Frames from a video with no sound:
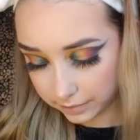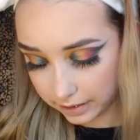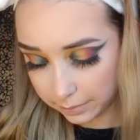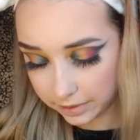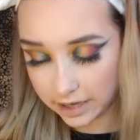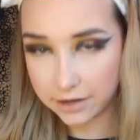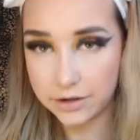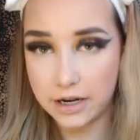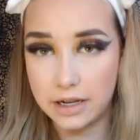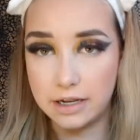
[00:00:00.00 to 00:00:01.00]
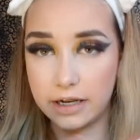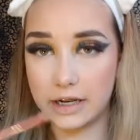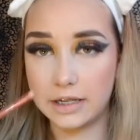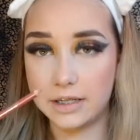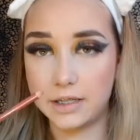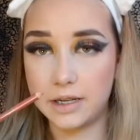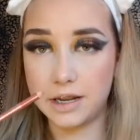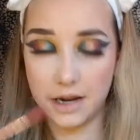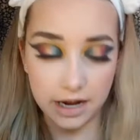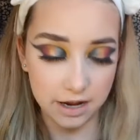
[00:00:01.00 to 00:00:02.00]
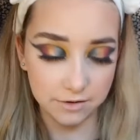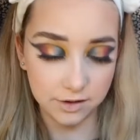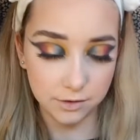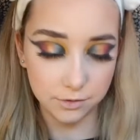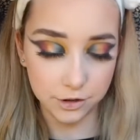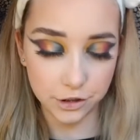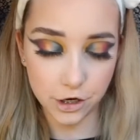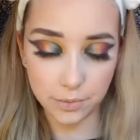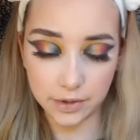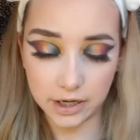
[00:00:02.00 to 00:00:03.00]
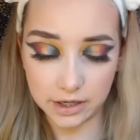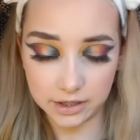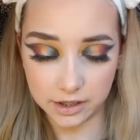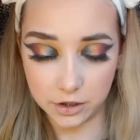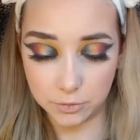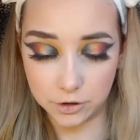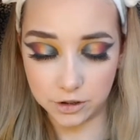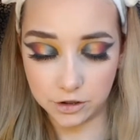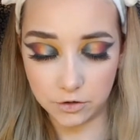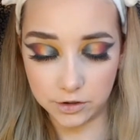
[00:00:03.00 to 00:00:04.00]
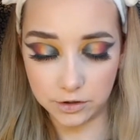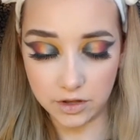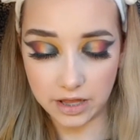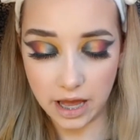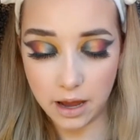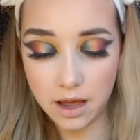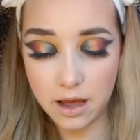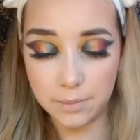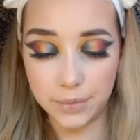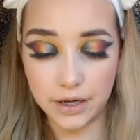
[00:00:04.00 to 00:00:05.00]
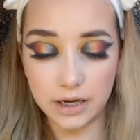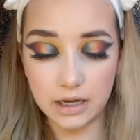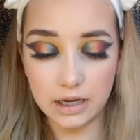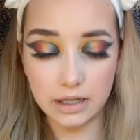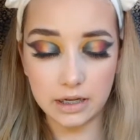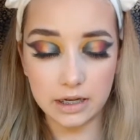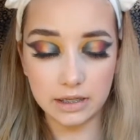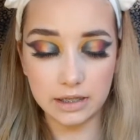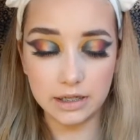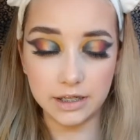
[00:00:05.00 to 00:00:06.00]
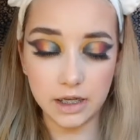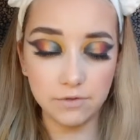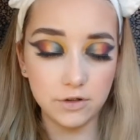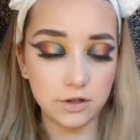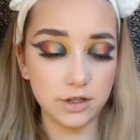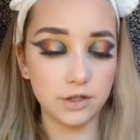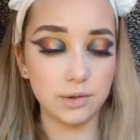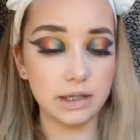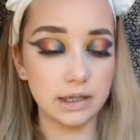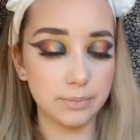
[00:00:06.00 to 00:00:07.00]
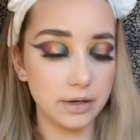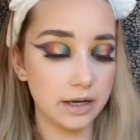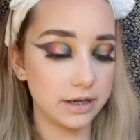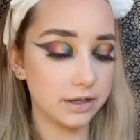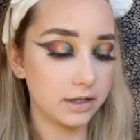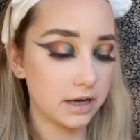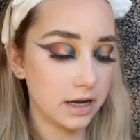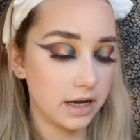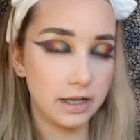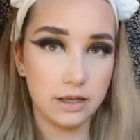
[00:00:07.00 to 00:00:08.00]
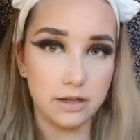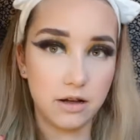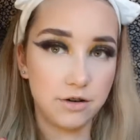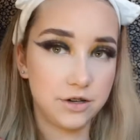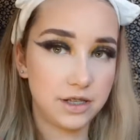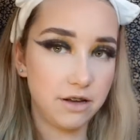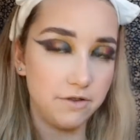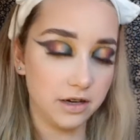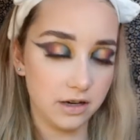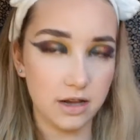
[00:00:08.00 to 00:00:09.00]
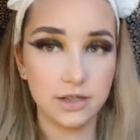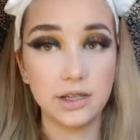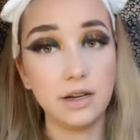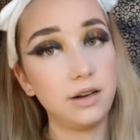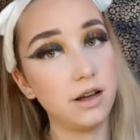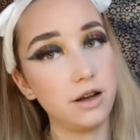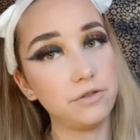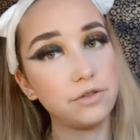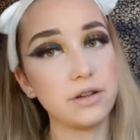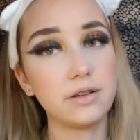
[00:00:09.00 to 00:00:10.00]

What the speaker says: lip liner, and I see that I have to sharpen it, so I'm just going to do that. But it is the soft contouring lip liner in color 7, Lost in Love.